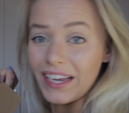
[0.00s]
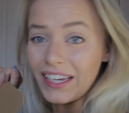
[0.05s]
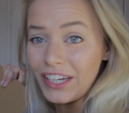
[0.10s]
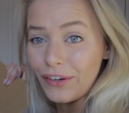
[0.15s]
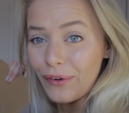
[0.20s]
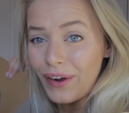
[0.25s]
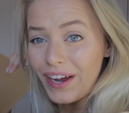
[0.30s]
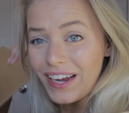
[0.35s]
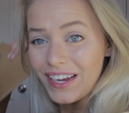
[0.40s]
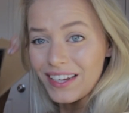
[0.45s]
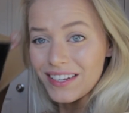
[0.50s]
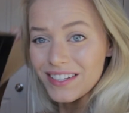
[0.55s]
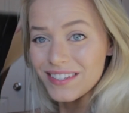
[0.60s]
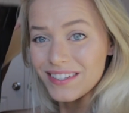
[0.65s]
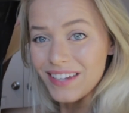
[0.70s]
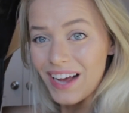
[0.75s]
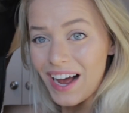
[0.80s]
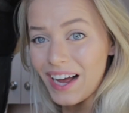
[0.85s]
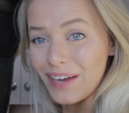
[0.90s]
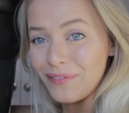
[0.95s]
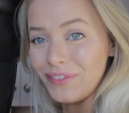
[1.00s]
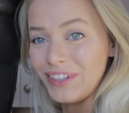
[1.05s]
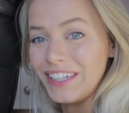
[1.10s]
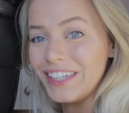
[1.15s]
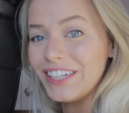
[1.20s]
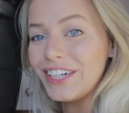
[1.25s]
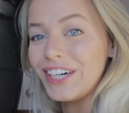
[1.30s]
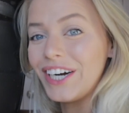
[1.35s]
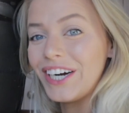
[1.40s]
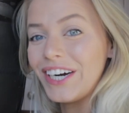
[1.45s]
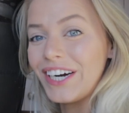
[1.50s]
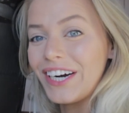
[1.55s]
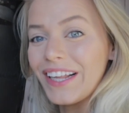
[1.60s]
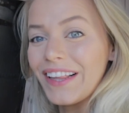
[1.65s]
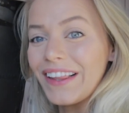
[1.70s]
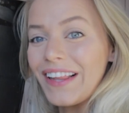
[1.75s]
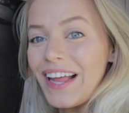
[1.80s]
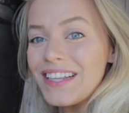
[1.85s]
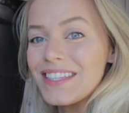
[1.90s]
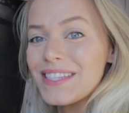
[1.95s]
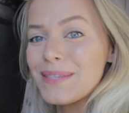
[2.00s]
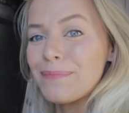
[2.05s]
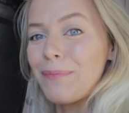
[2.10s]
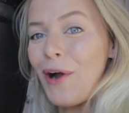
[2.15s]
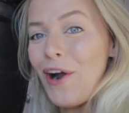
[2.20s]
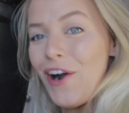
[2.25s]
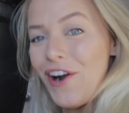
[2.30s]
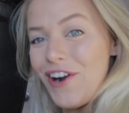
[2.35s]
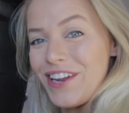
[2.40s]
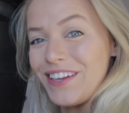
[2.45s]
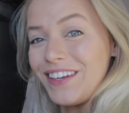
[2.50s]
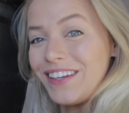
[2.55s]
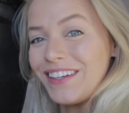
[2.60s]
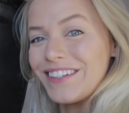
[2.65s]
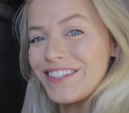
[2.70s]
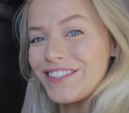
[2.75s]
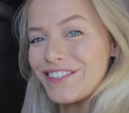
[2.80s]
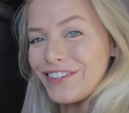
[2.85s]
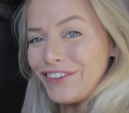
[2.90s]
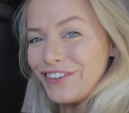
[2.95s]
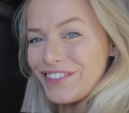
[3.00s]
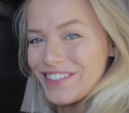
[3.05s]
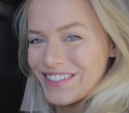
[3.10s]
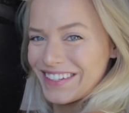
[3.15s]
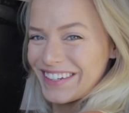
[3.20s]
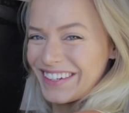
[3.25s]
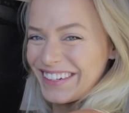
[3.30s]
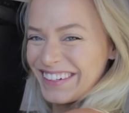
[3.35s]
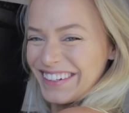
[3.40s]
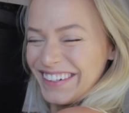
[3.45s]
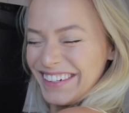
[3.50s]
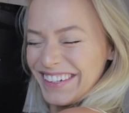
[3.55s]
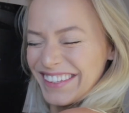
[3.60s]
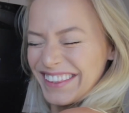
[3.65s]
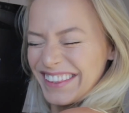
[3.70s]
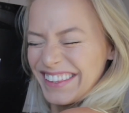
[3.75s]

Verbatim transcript: Anyways, I'm here. Let's party Dolls Kill.